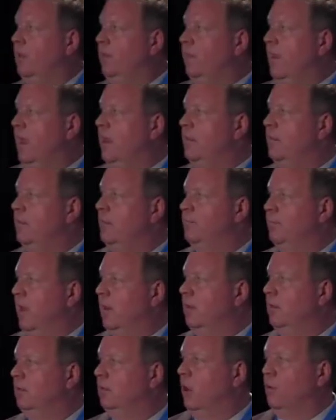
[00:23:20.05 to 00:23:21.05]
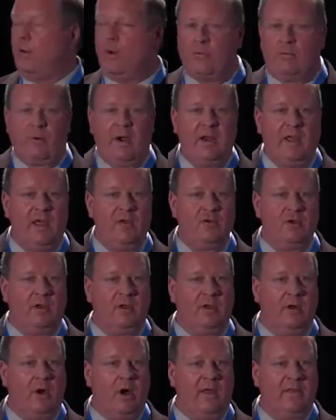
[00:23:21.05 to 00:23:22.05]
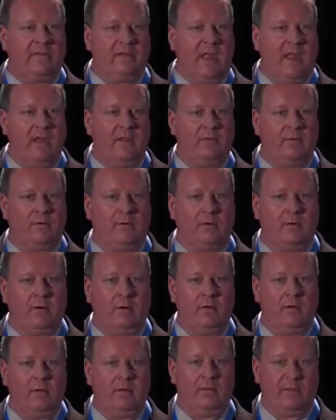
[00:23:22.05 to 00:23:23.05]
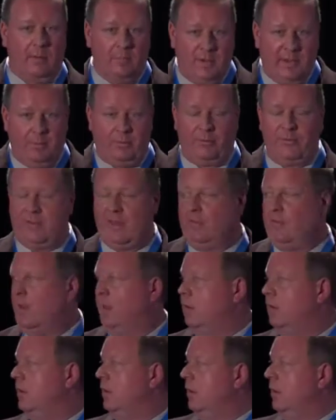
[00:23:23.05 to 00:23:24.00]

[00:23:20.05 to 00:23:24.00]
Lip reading: but low dose radiation can cause cancer. Some people say that.